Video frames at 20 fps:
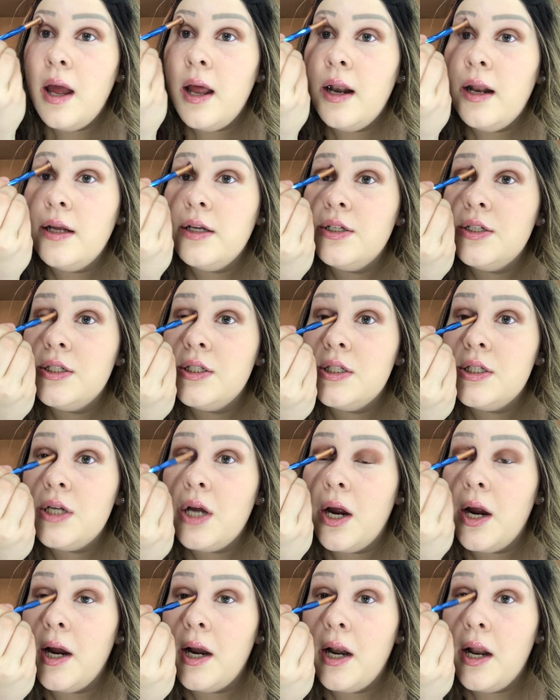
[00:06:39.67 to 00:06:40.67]
and I just
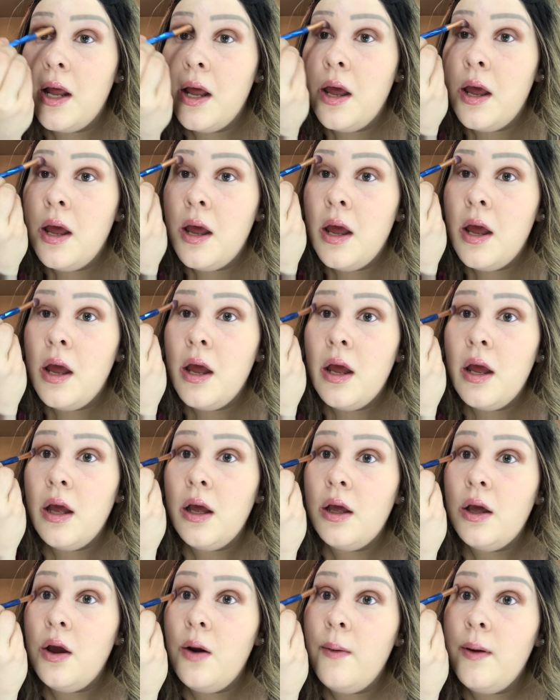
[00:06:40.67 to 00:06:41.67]
start
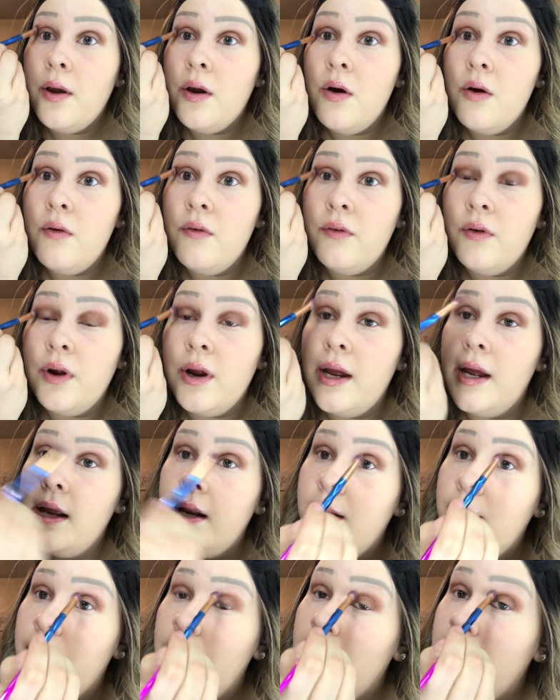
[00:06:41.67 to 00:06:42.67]
going over
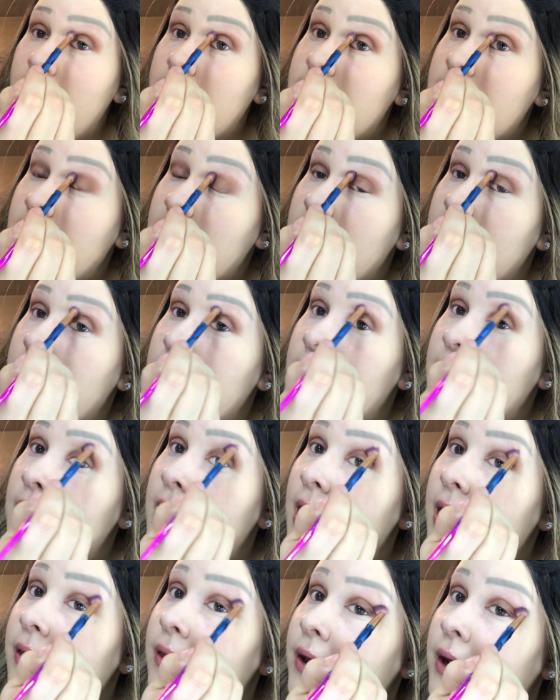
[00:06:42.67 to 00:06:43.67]
it, blending it in
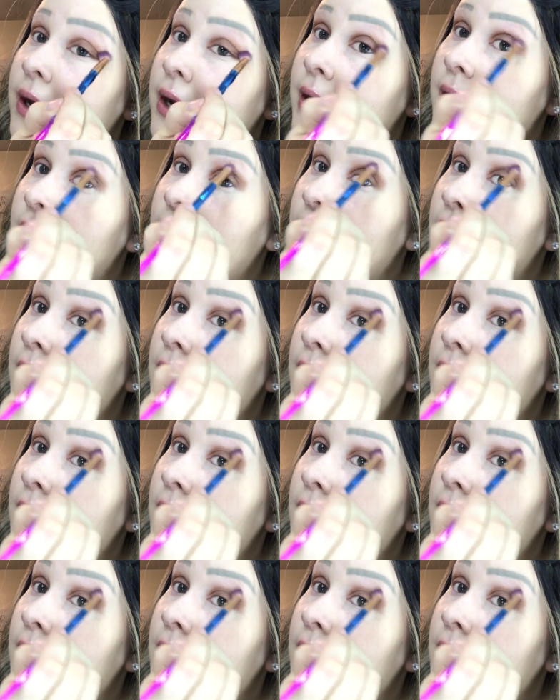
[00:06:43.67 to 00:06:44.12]
together.